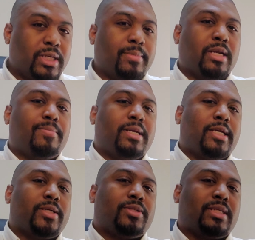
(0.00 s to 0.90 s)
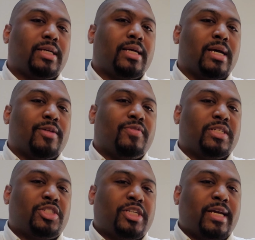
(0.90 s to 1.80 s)
I'm going to be using
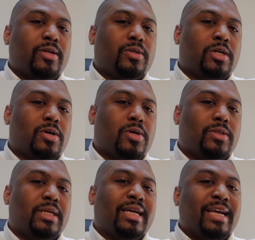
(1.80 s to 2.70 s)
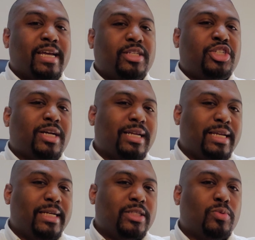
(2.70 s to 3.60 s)
this channel called Hit
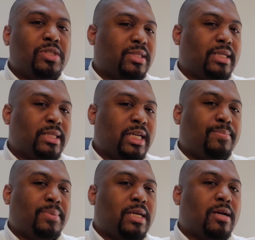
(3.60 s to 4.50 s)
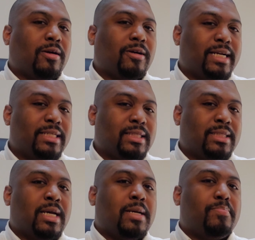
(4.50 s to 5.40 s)
Chinese, which is a TPRS
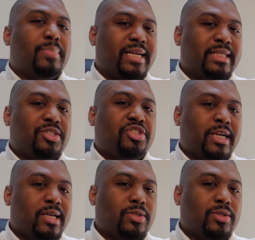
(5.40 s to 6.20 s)
based channel.